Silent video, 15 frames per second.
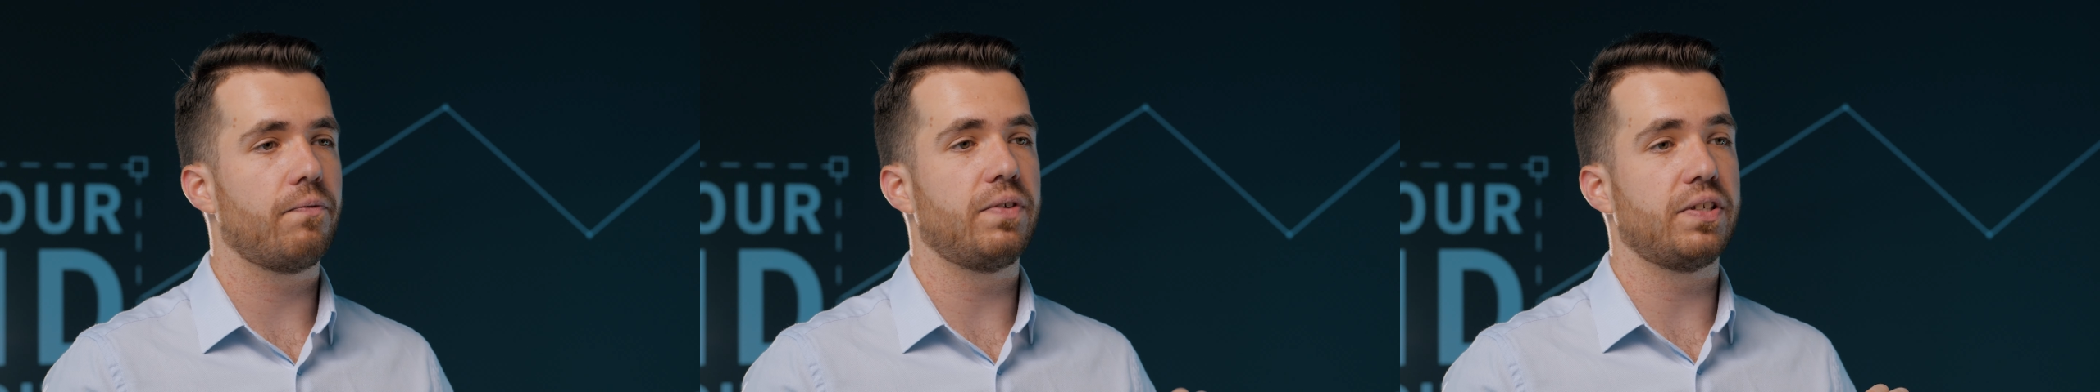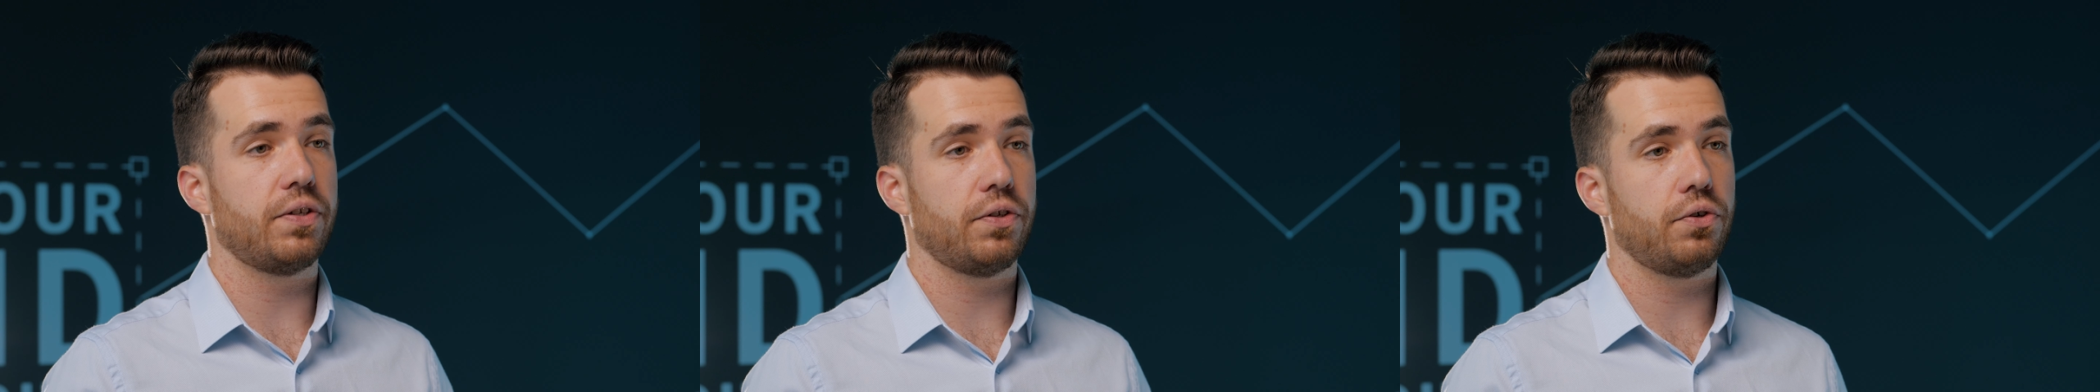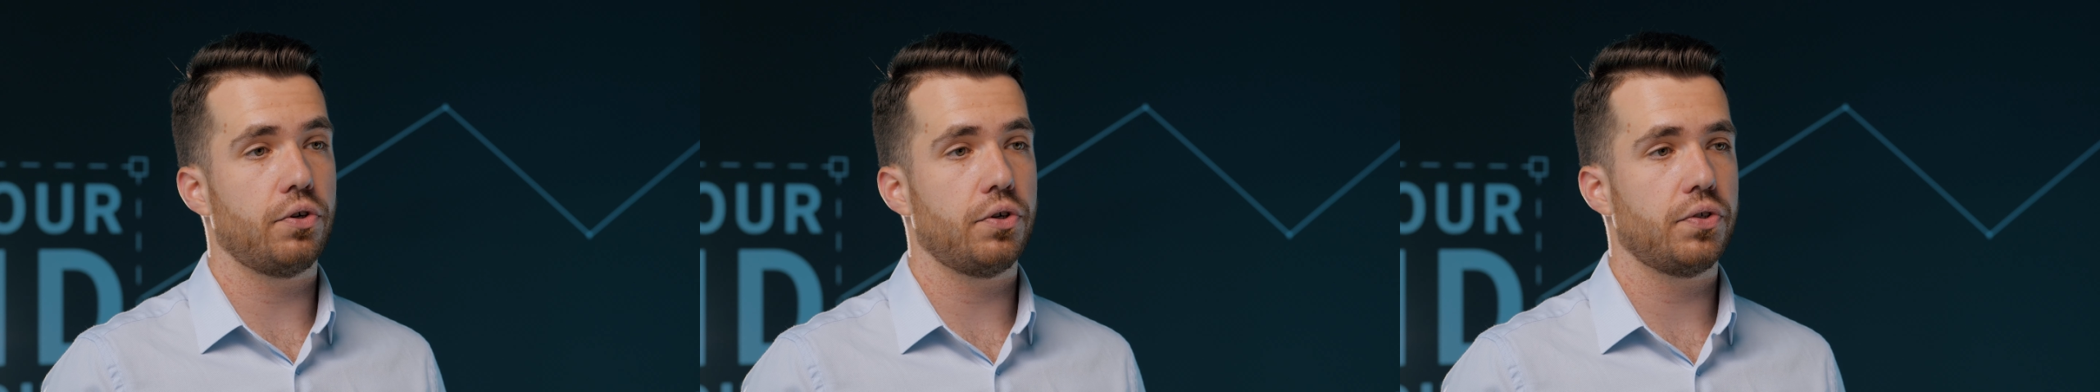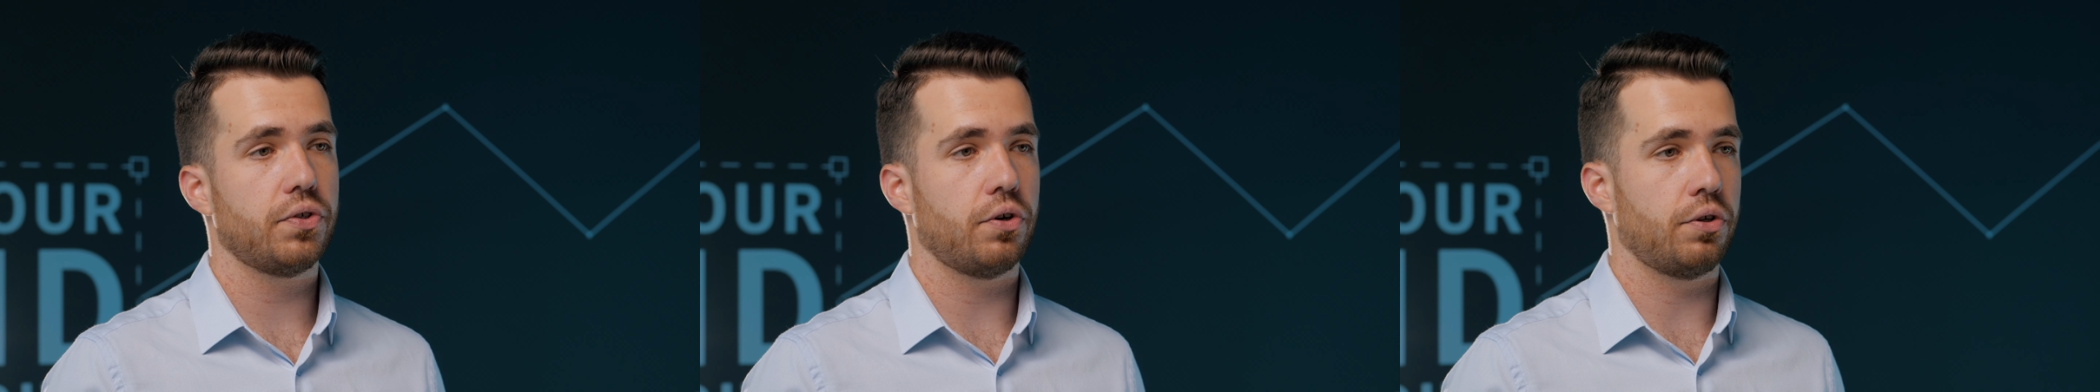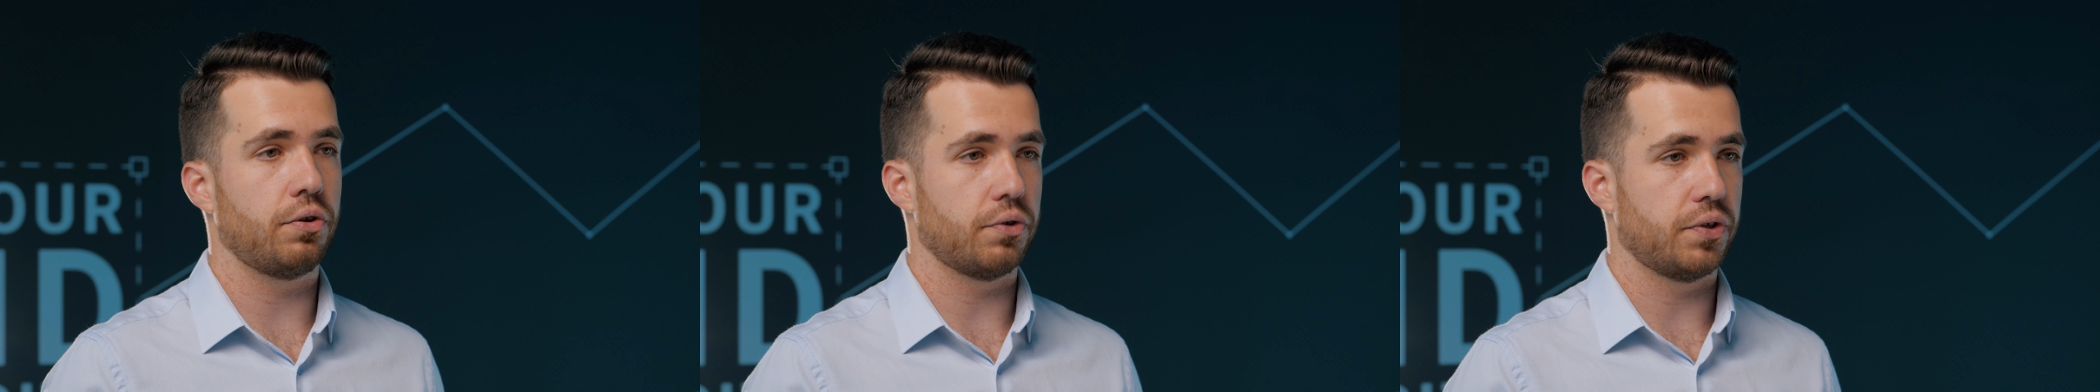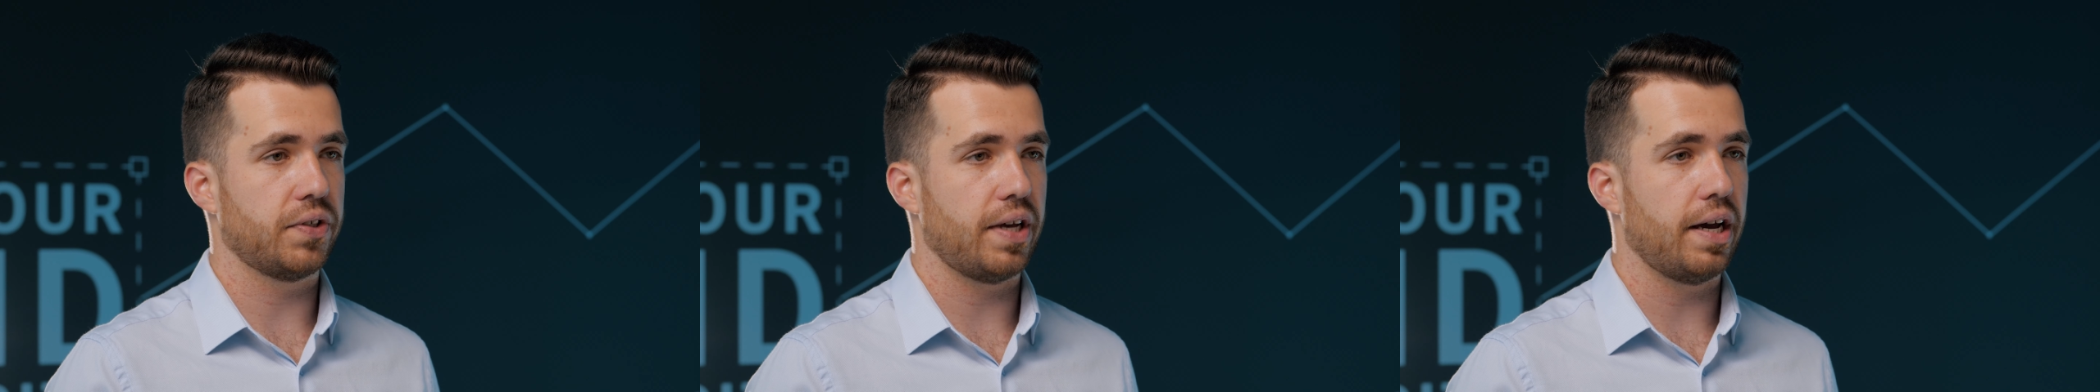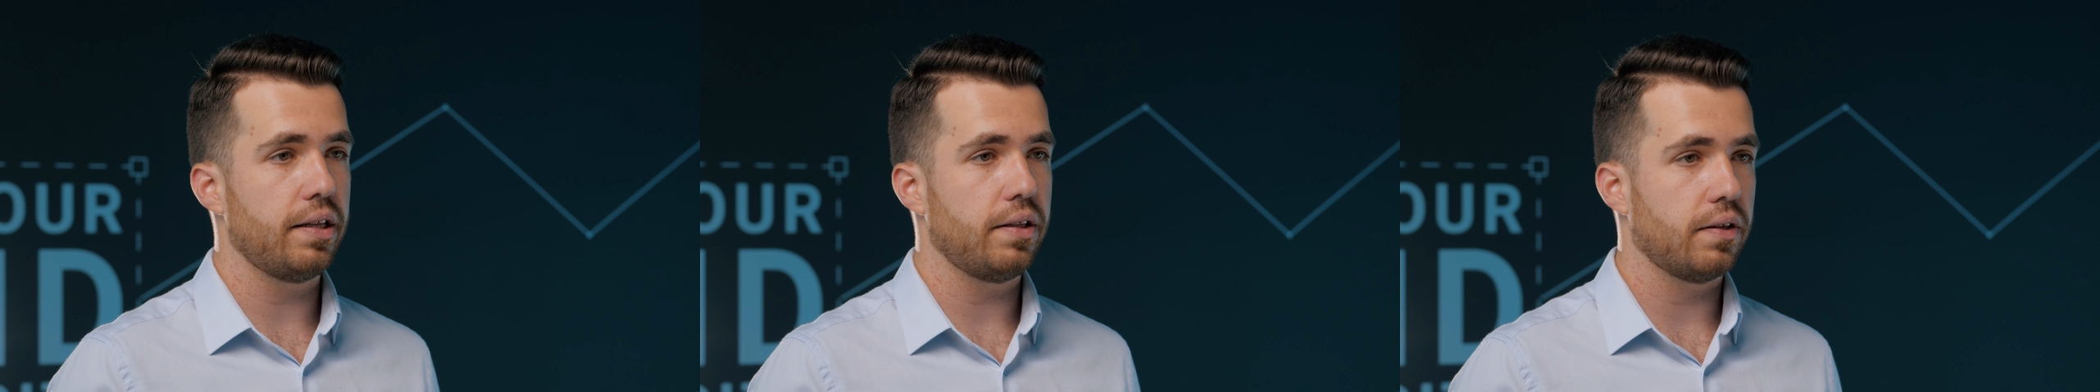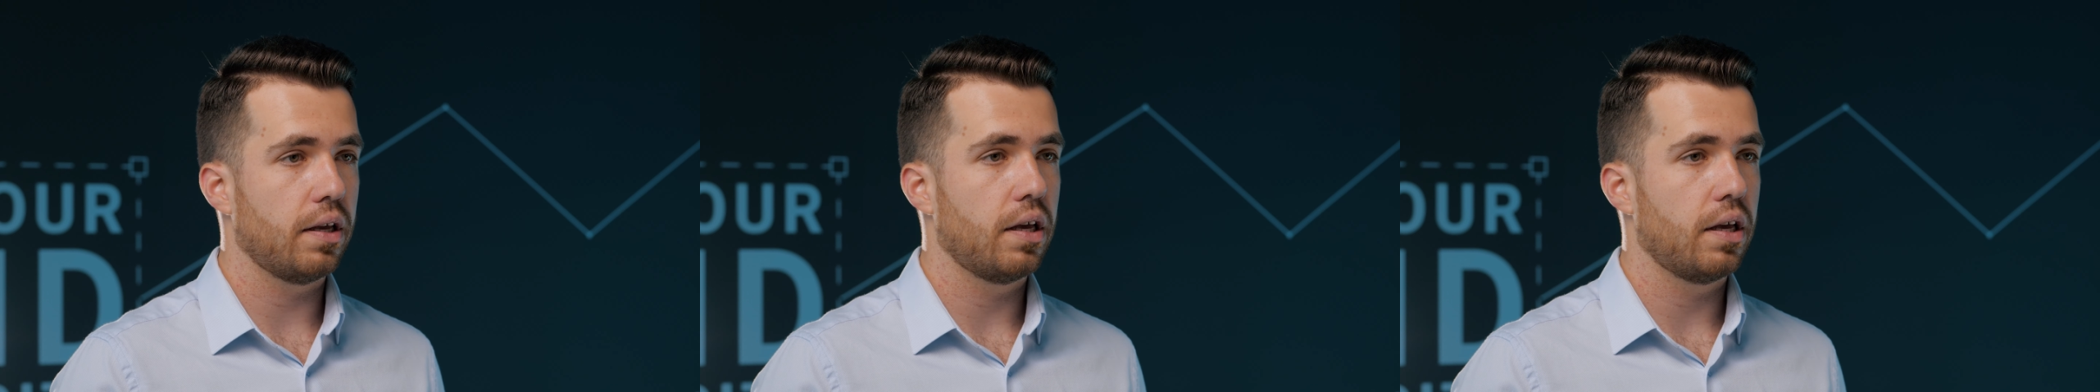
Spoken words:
visitors on your site,